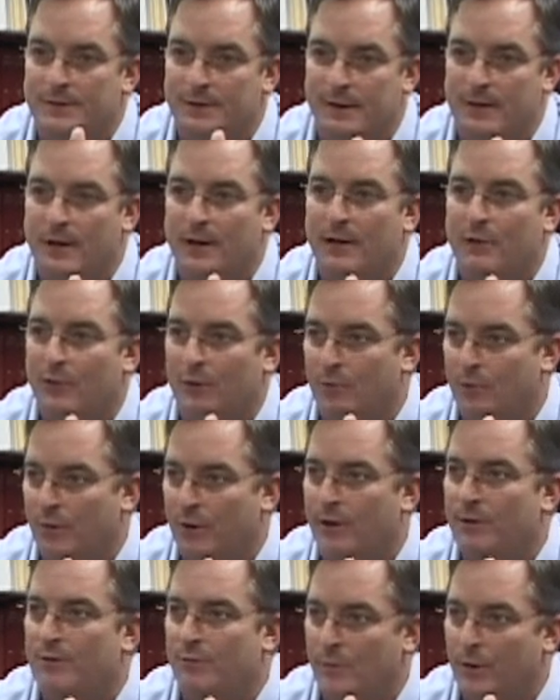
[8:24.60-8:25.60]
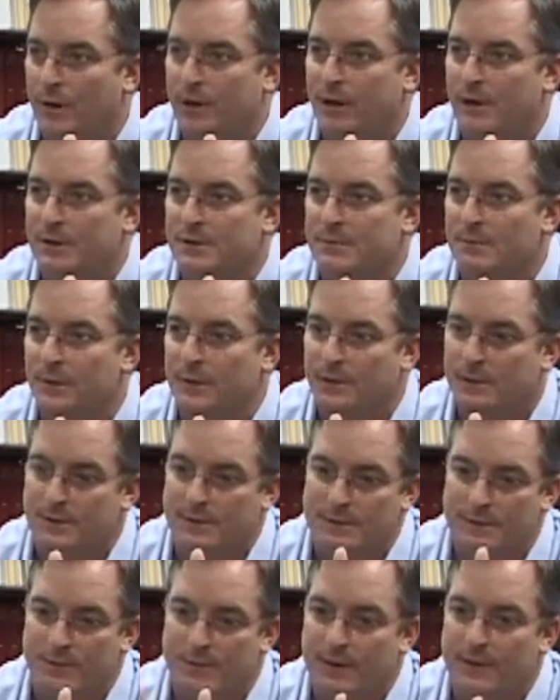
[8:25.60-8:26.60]
a month range
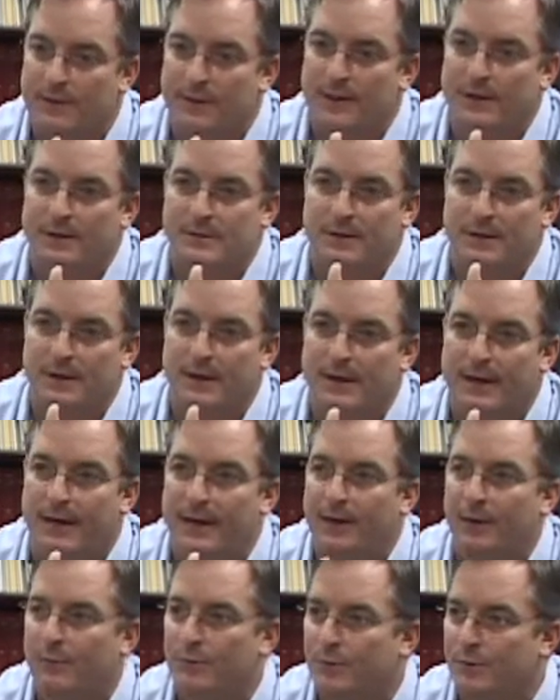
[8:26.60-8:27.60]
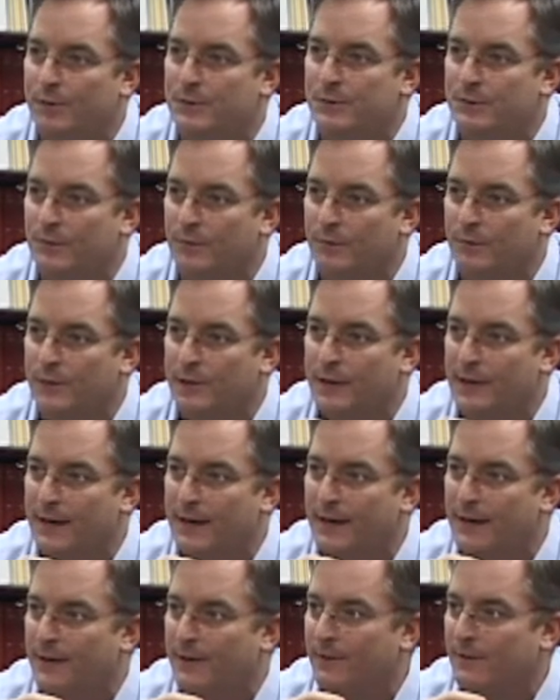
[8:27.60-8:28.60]
because 3,000 and higher puts you into
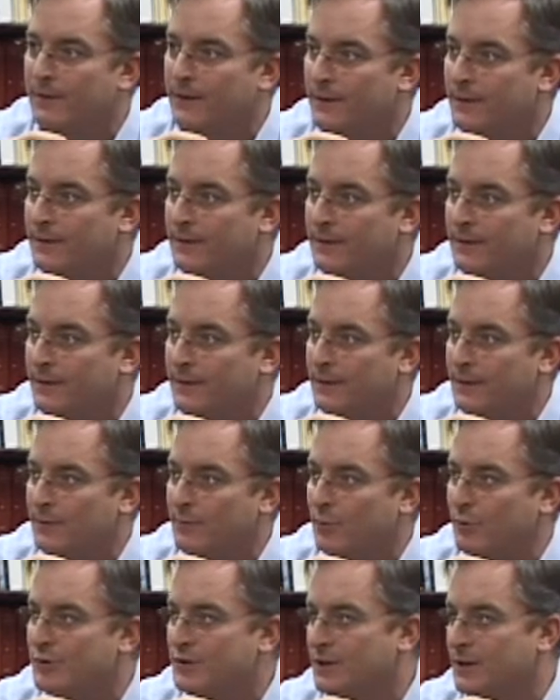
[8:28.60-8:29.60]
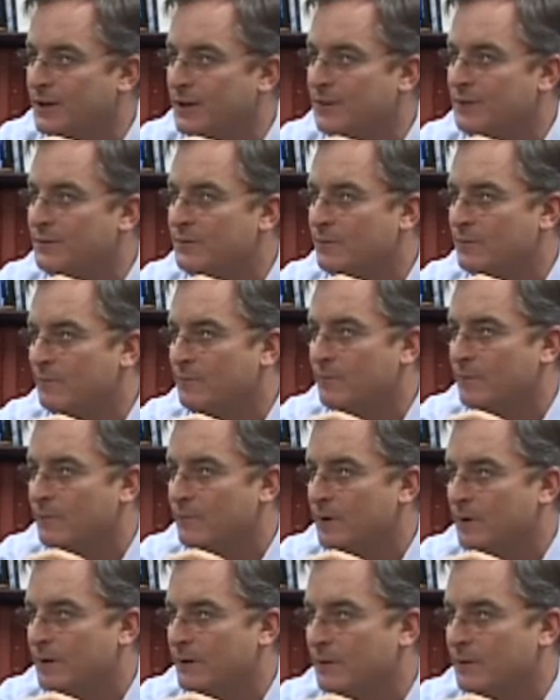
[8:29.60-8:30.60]
higher uh, percentage
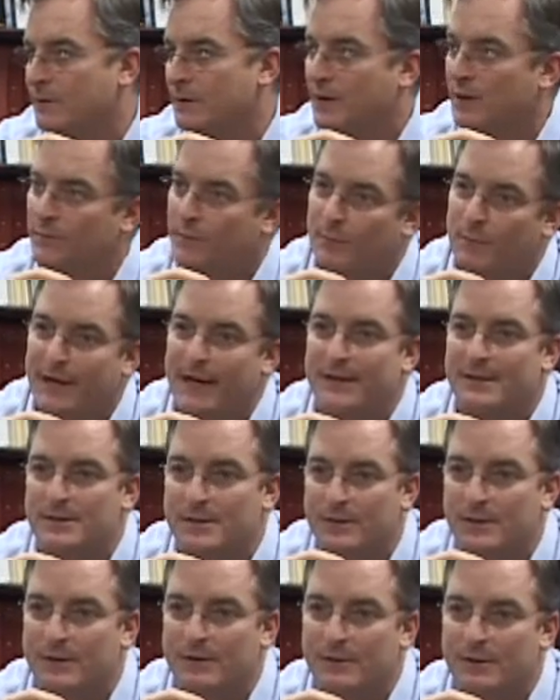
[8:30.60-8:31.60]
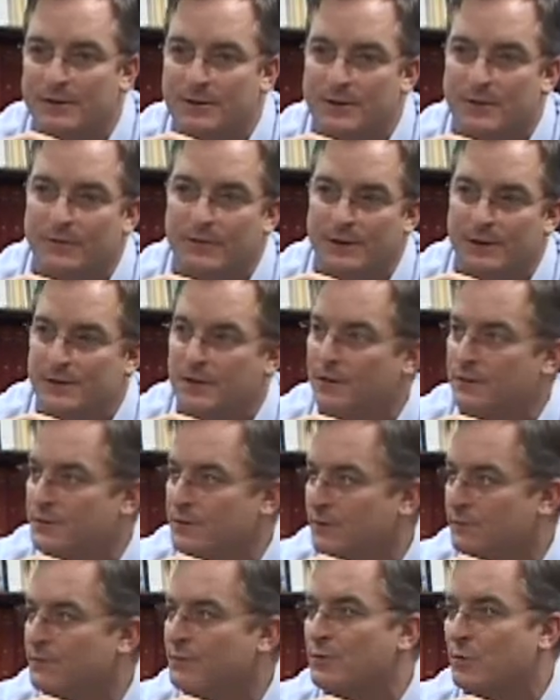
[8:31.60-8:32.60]
uh, coming back to you and it generally
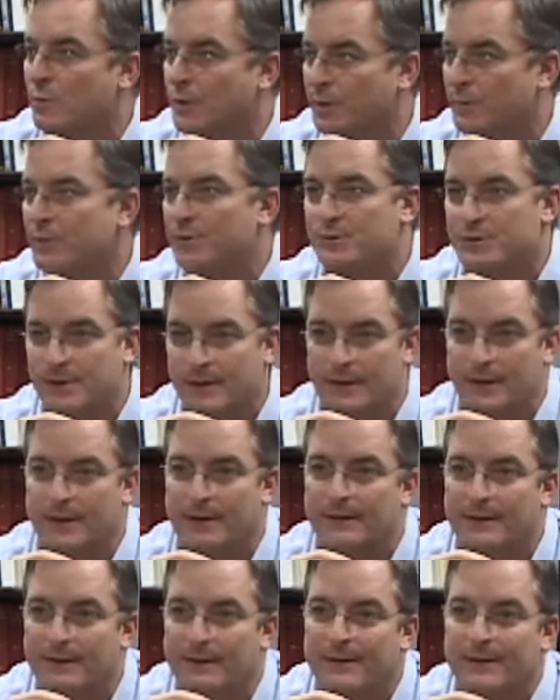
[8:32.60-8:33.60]
goes over 20%.